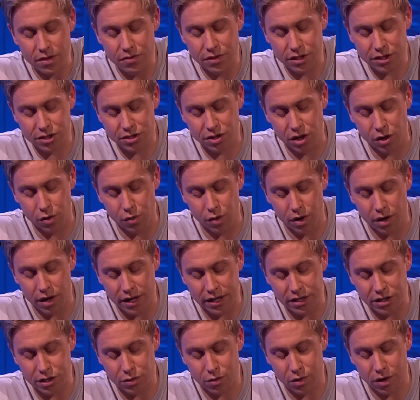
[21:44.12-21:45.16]
there's no uh,
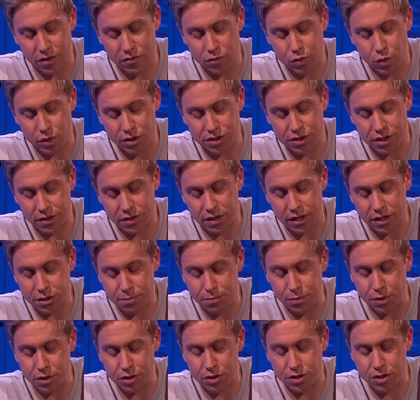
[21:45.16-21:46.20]
easy way of twisting this,
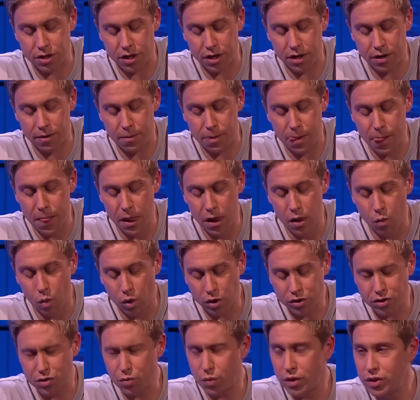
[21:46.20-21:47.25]
but uh,
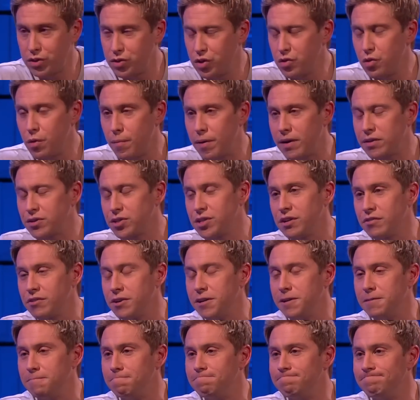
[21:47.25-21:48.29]
what do we do about
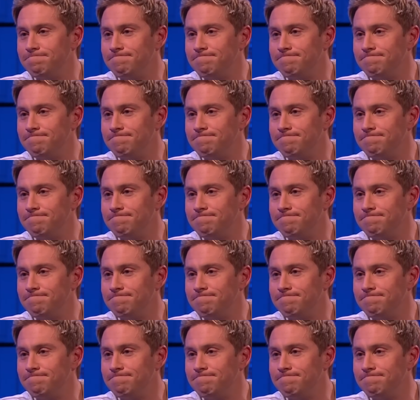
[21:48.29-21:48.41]
Syria?